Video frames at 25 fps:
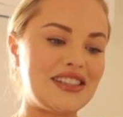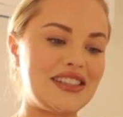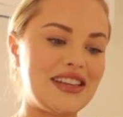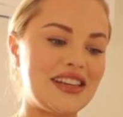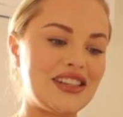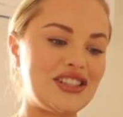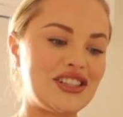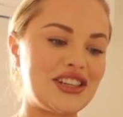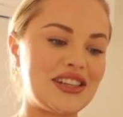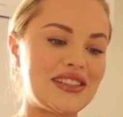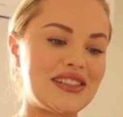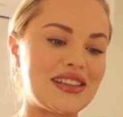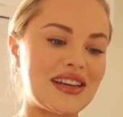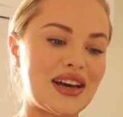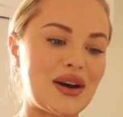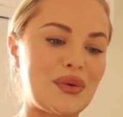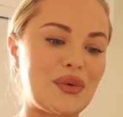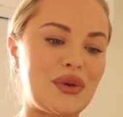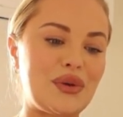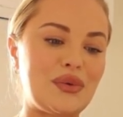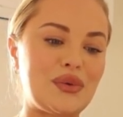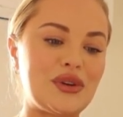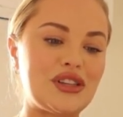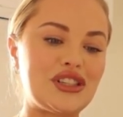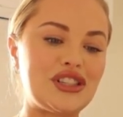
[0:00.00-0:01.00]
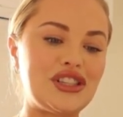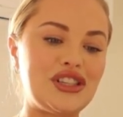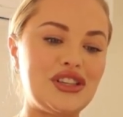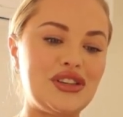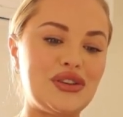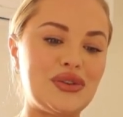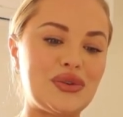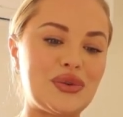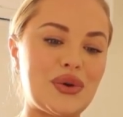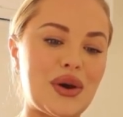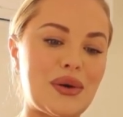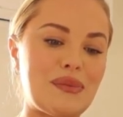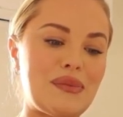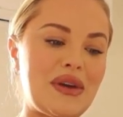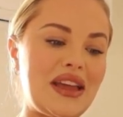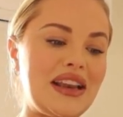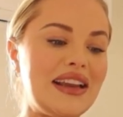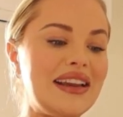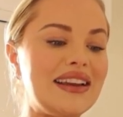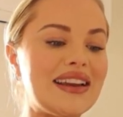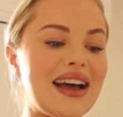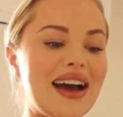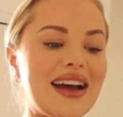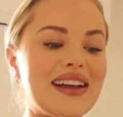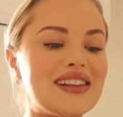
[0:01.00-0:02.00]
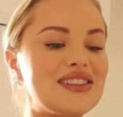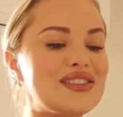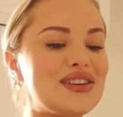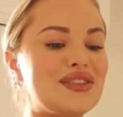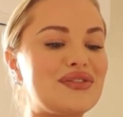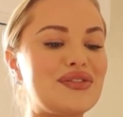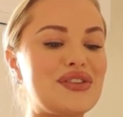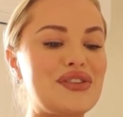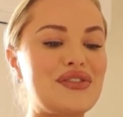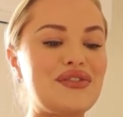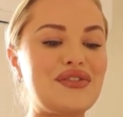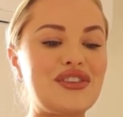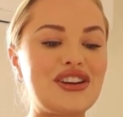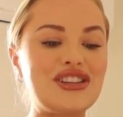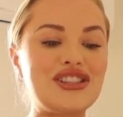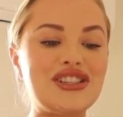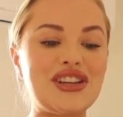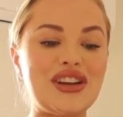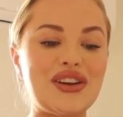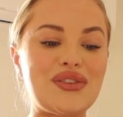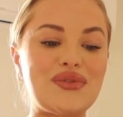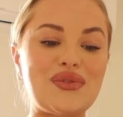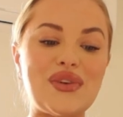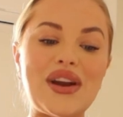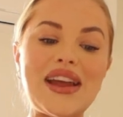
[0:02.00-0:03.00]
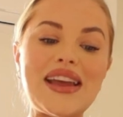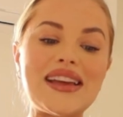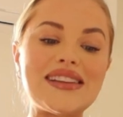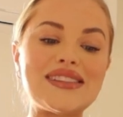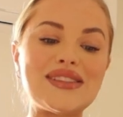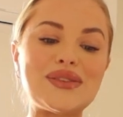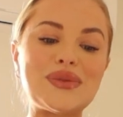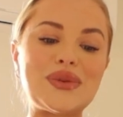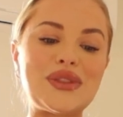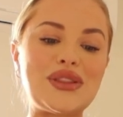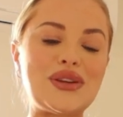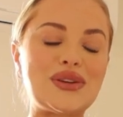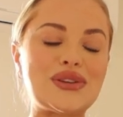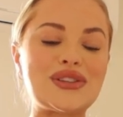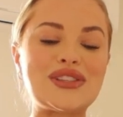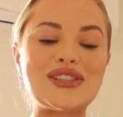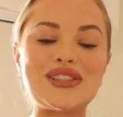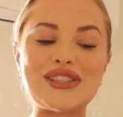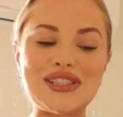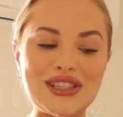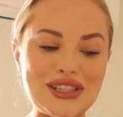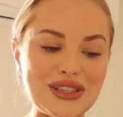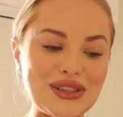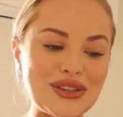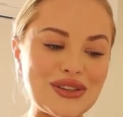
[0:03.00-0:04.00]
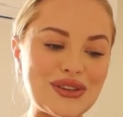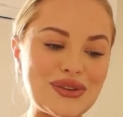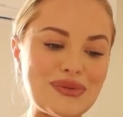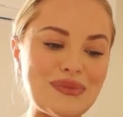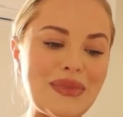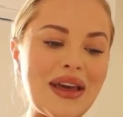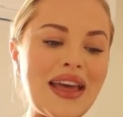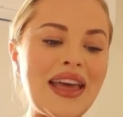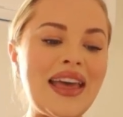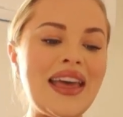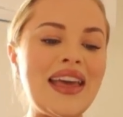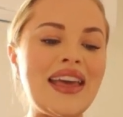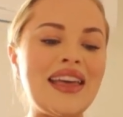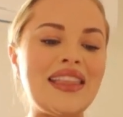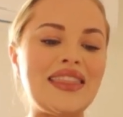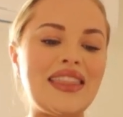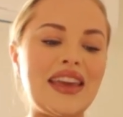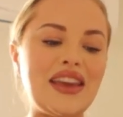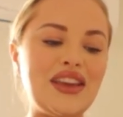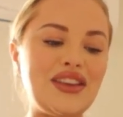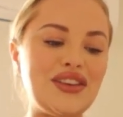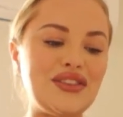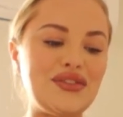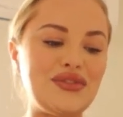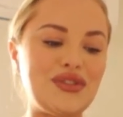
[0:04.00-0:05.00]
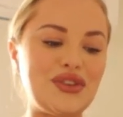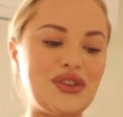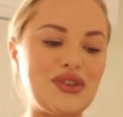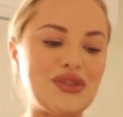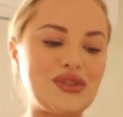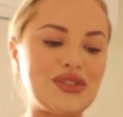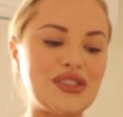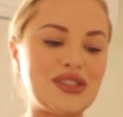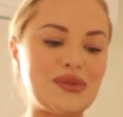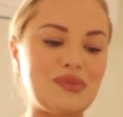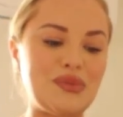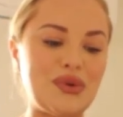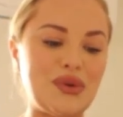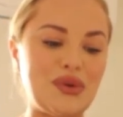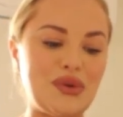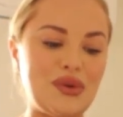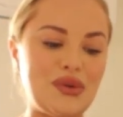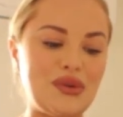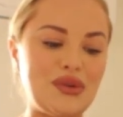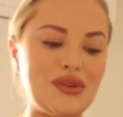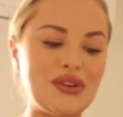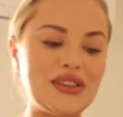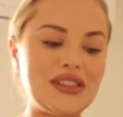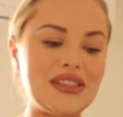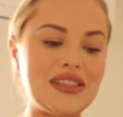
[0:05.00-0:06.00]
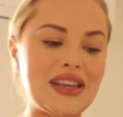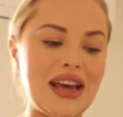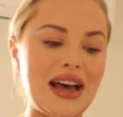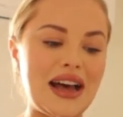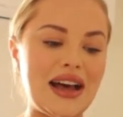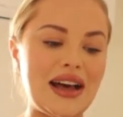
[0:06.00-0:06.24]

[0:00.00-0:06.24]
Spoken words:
"Dear Jessica, we wish you many nights of refreshing rest with your Sloom. Thank you for your support.